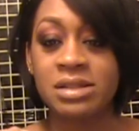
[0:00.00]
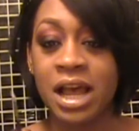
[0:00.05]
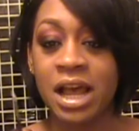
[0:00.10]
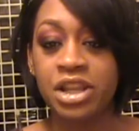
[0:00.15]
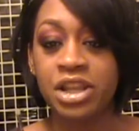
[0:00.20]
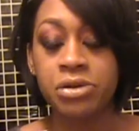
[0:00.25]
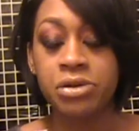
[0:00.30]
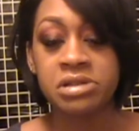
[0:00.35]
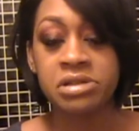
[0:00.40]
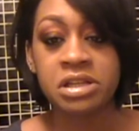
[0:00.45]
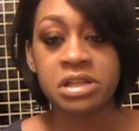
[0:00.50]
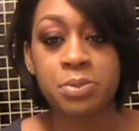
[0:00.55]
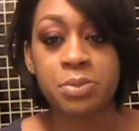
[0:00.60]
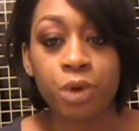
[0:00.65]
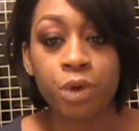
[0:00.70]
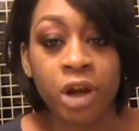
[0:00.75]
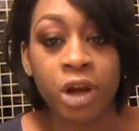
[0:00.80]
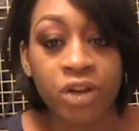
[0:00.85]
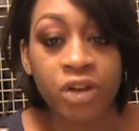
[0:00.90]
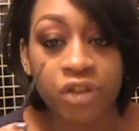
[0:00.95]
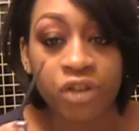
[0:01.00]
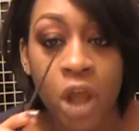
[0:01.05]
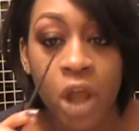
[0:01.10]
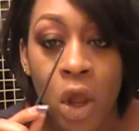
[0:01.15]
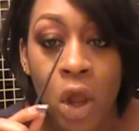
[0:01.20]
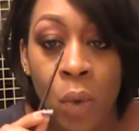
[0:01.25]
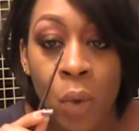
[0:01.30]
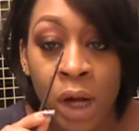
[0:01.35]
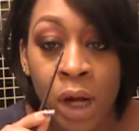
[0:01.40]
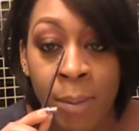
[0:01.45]
I use this brush
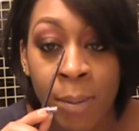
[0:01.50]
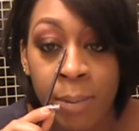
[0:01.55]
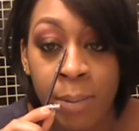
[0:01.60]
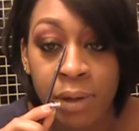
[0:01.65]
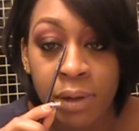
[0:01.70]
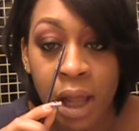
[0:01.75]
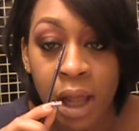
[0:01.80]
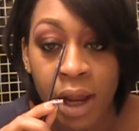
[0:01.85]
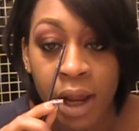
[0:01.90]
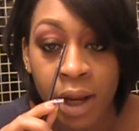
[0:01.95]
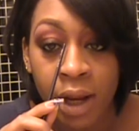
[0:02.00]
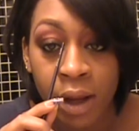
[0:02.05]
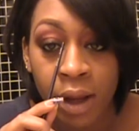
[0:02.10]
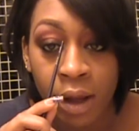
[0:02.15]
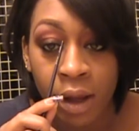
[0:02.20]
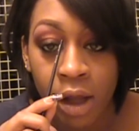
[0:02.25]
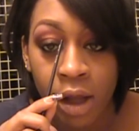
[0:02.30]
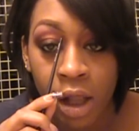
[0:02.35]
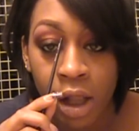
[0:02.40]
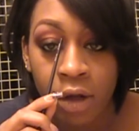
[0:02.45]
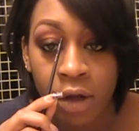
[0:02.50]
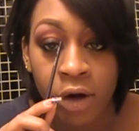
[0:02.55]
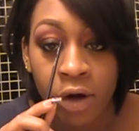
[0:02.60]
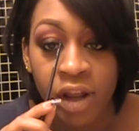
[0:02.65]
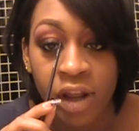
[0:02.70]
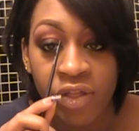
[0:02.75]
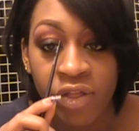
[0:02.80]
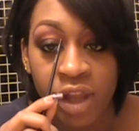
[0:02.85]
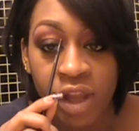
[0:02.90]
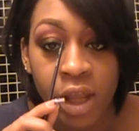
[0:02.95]
when I'm applying color
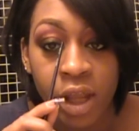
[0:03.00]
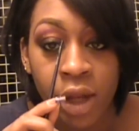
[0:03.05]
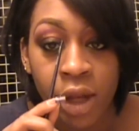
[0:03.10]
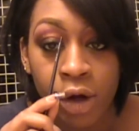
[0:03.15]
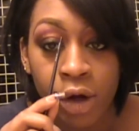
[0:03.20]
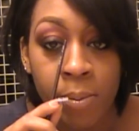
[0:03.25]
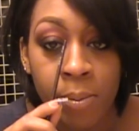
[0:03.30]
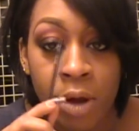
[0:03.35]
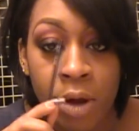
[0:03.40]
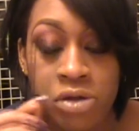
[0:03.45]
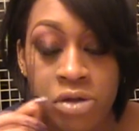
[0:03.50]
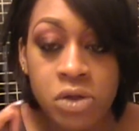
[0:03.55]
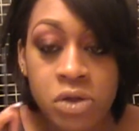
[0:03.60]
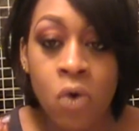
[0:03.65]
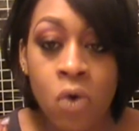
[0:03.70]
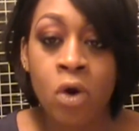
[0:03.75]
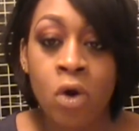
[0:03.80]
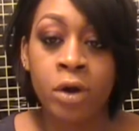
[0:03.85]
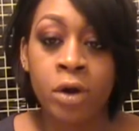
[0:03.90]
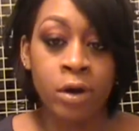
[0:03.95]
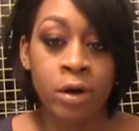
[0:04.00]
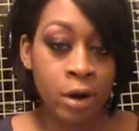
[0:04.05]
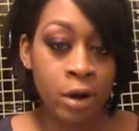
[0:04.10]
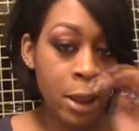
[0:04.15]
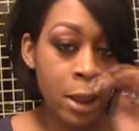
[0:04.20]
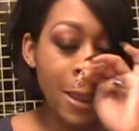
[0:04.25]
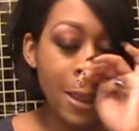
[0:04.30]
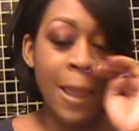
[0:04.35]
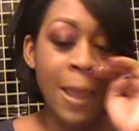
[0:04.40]
in the innermost corner.